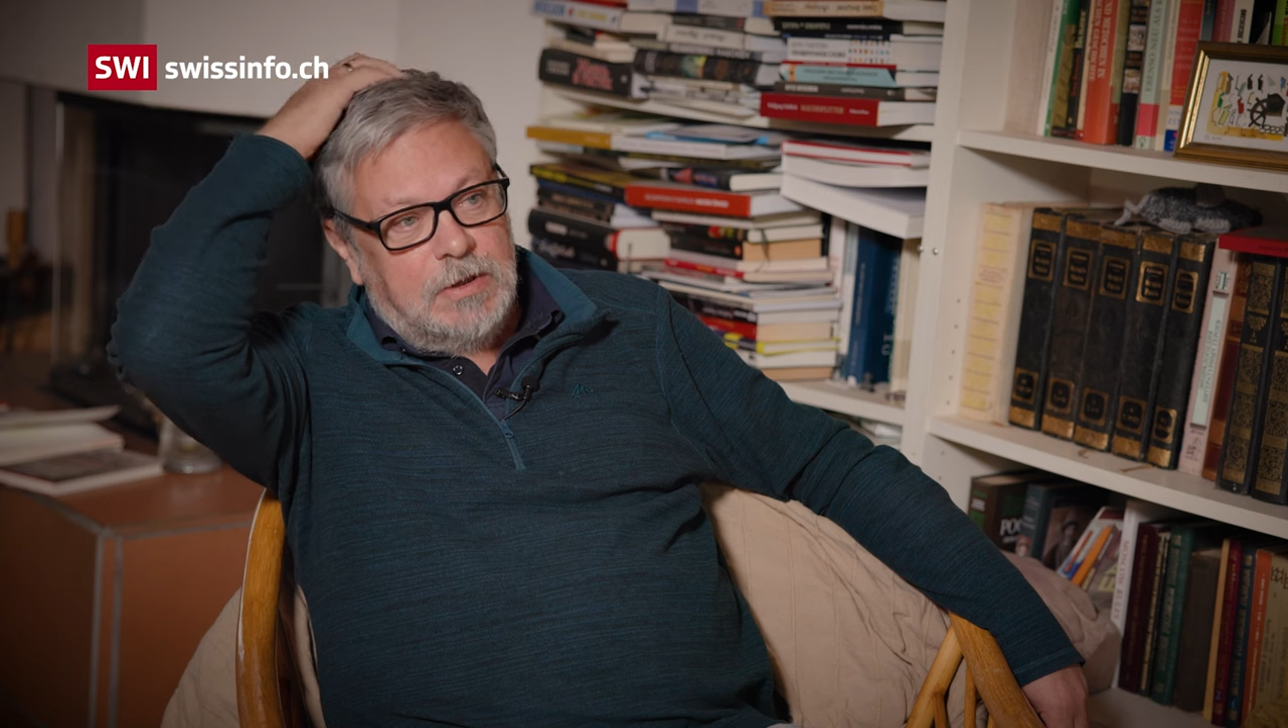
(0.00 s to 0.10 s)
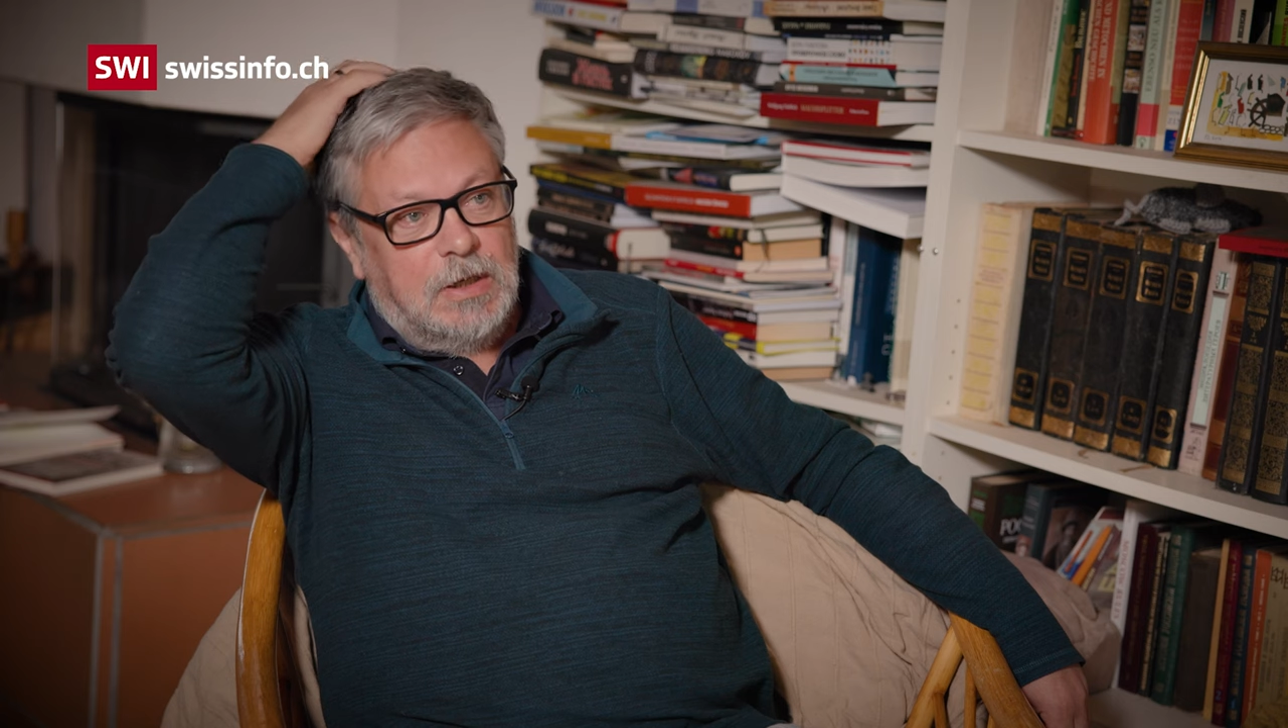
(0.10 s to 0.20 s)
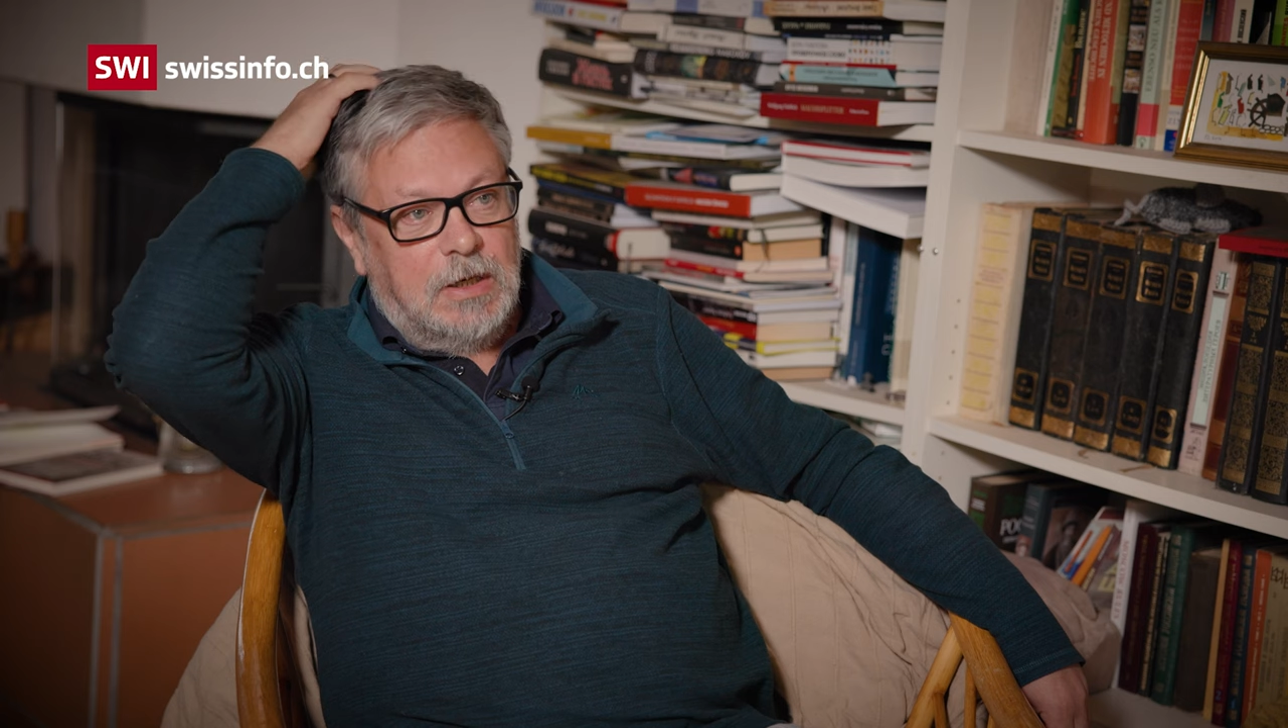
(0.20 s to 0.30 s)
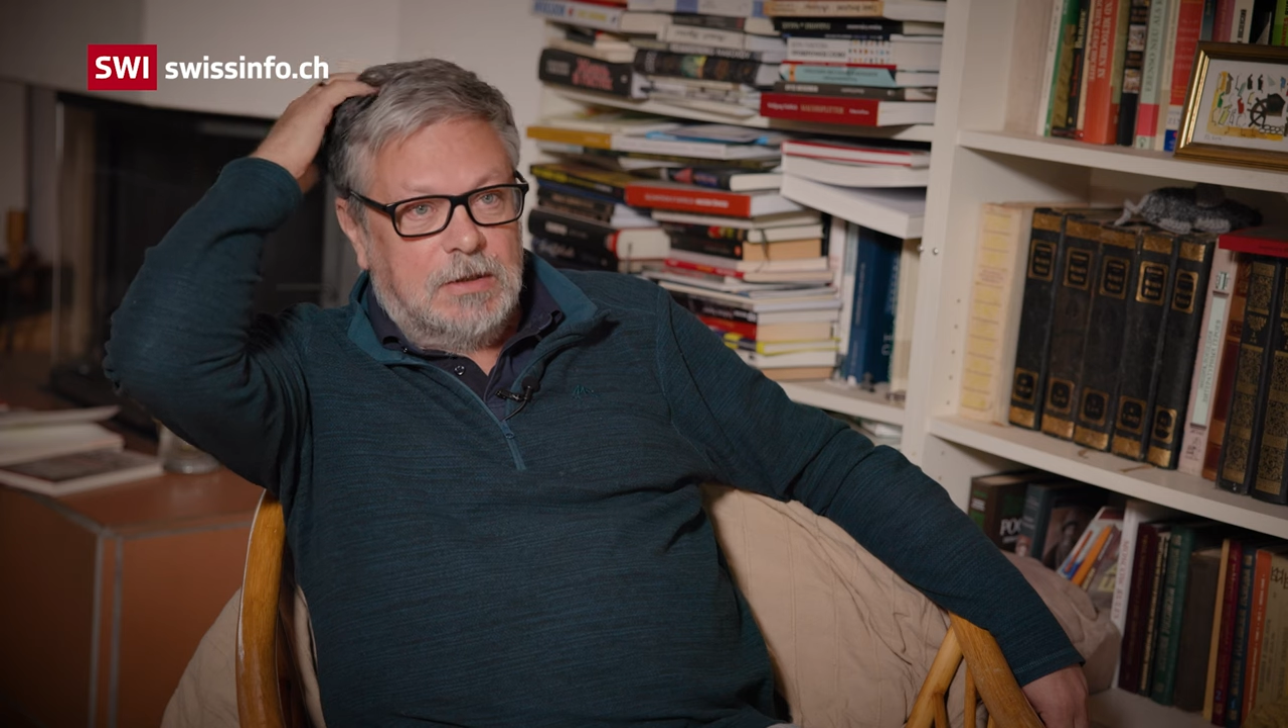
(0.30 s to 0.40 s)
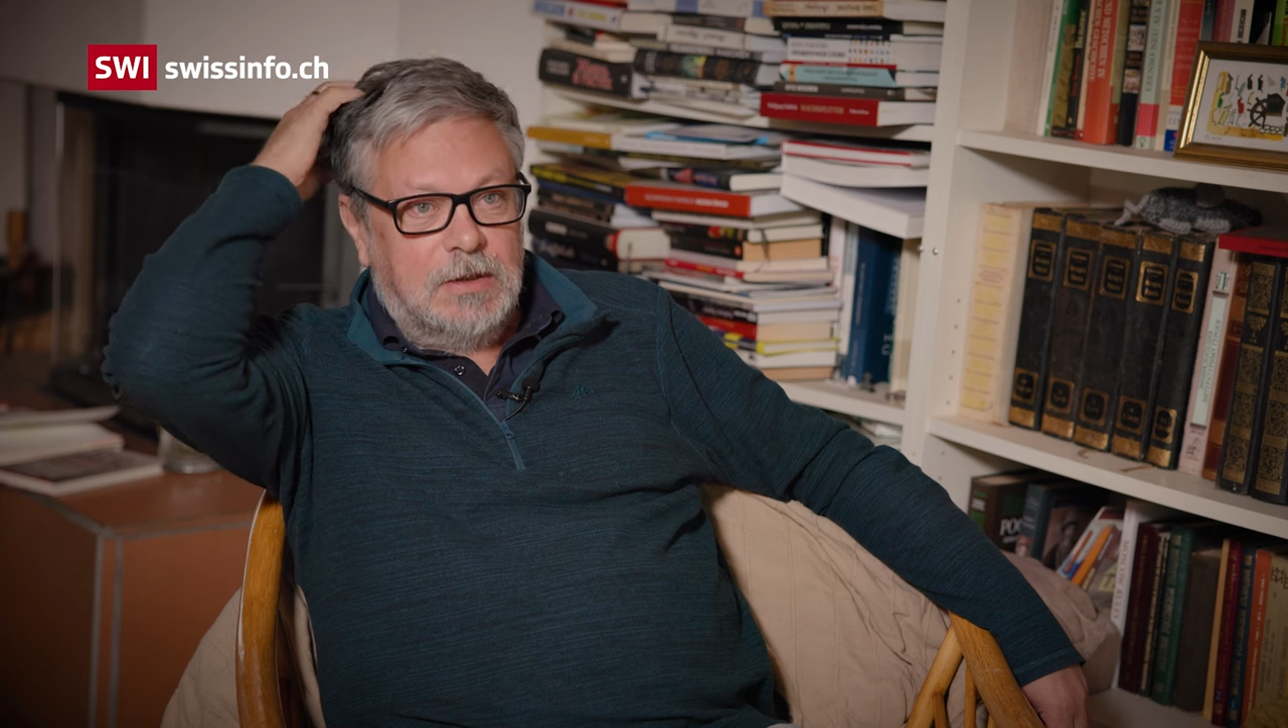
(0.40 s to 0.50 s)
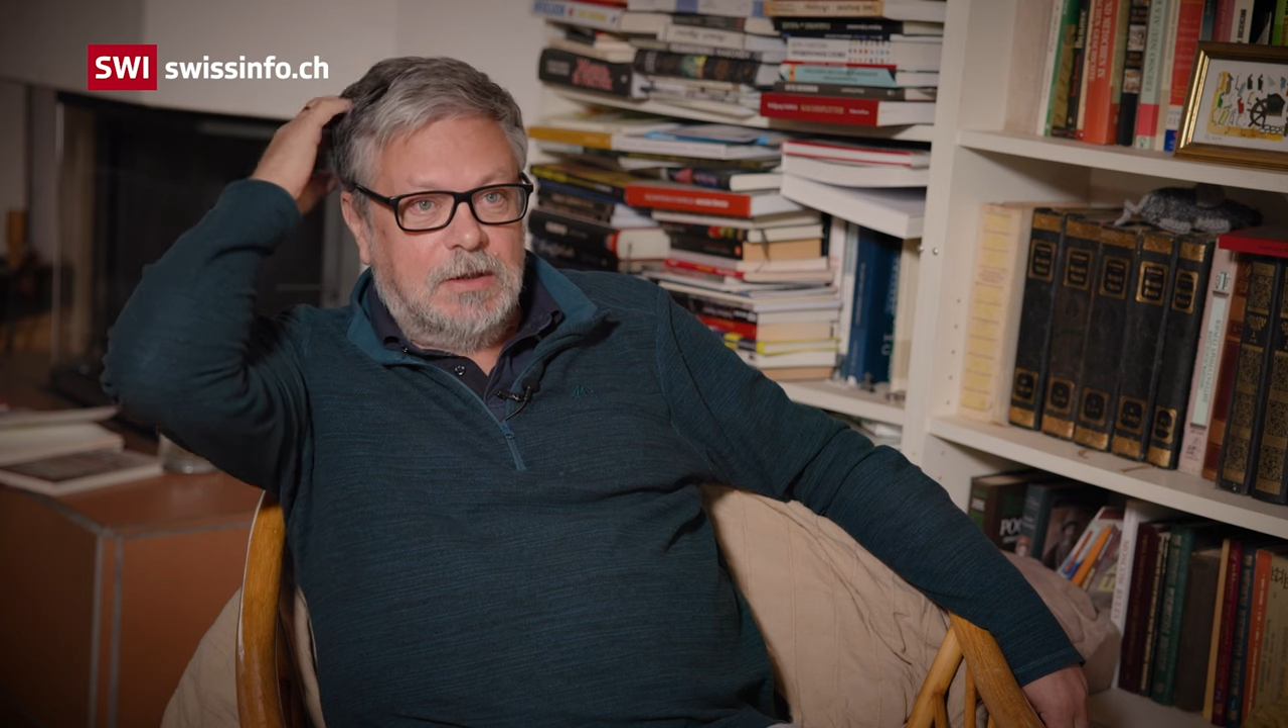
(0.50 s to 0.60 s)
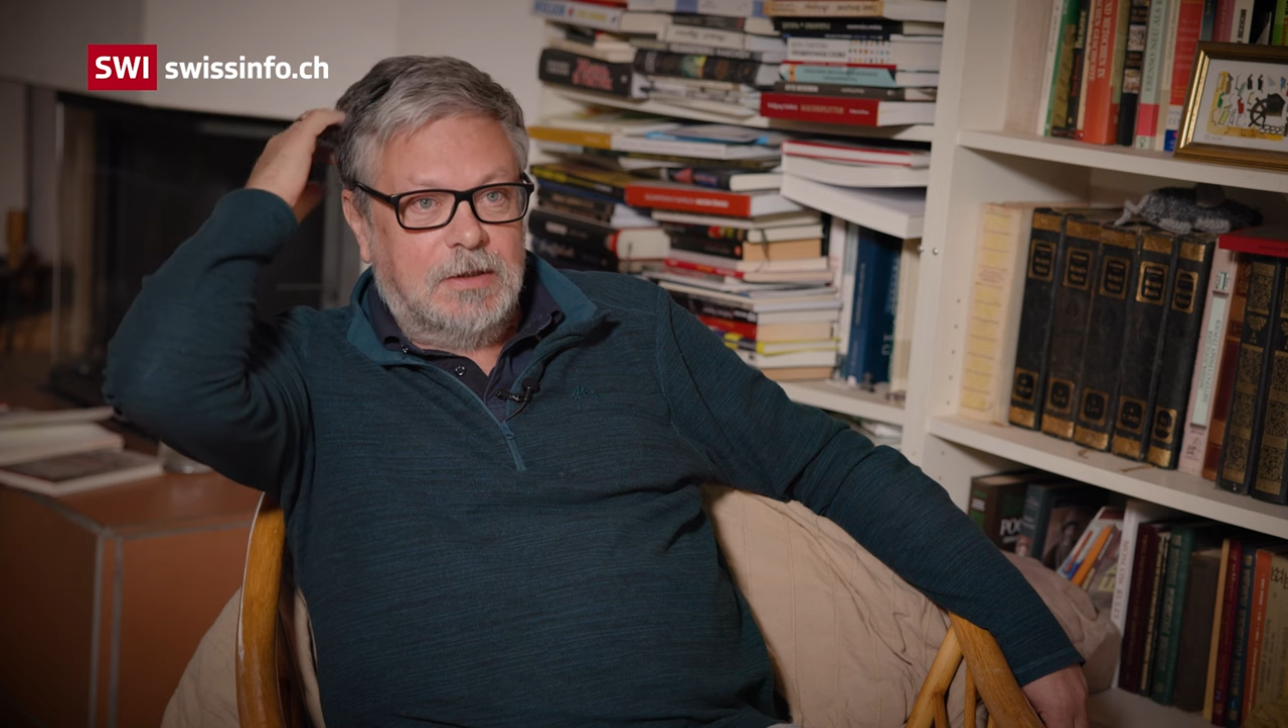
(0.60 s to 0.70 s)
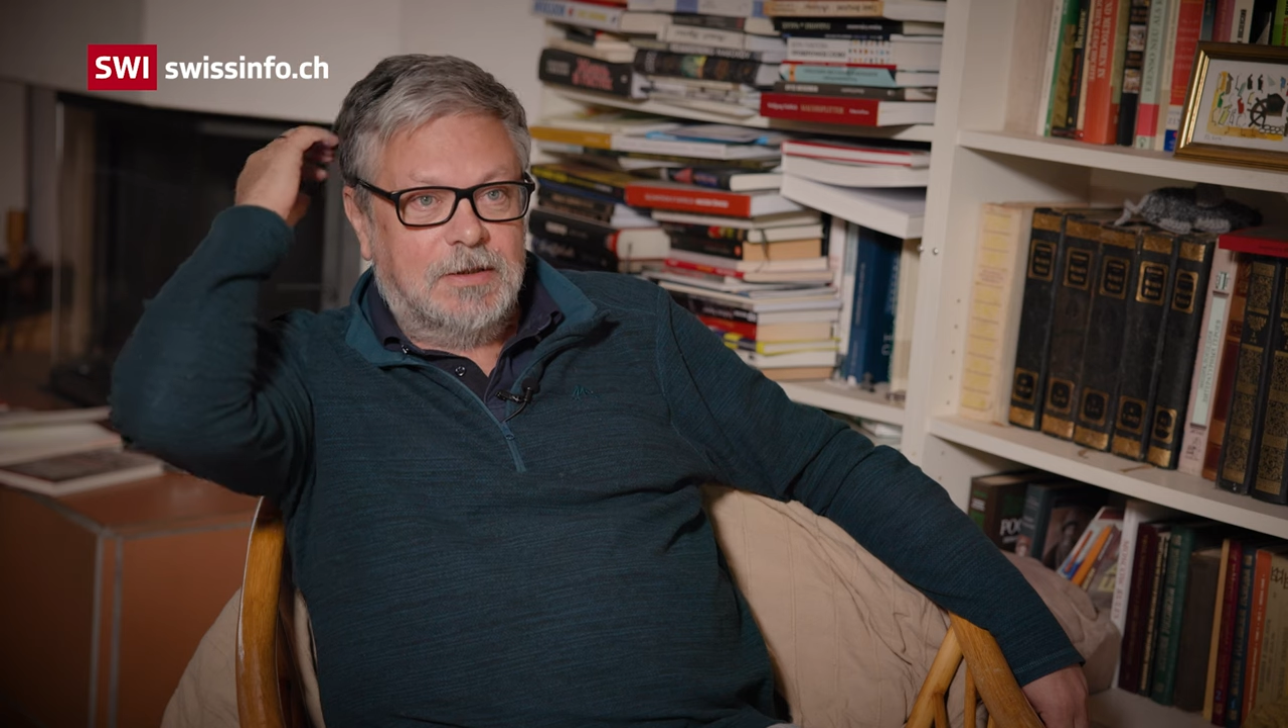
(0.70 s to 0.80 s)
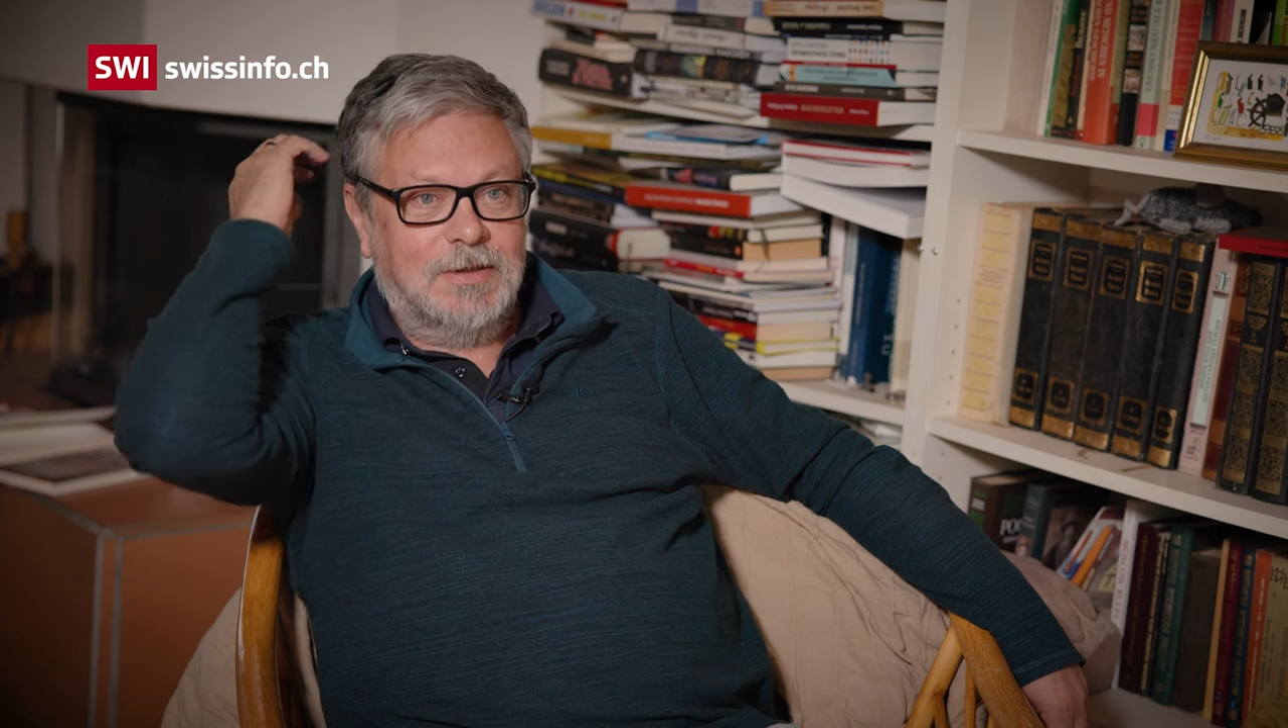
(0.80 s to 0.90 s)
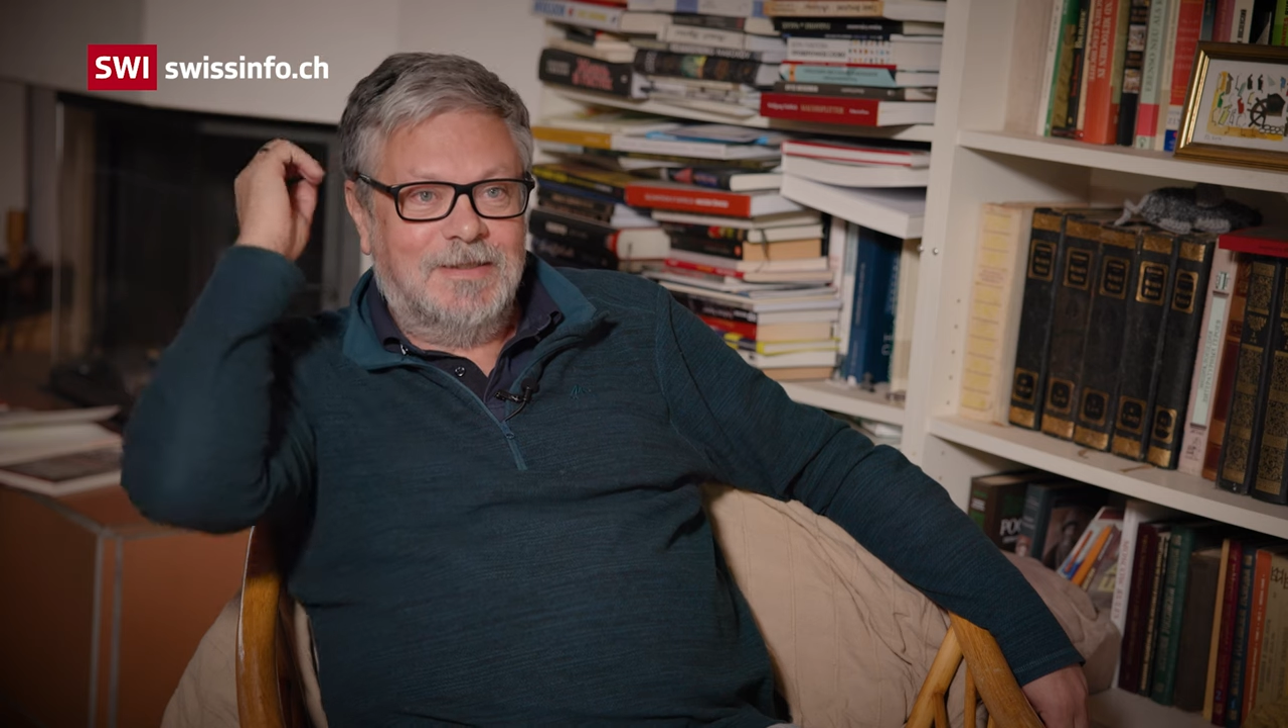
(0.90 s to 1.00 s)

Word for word: have real estate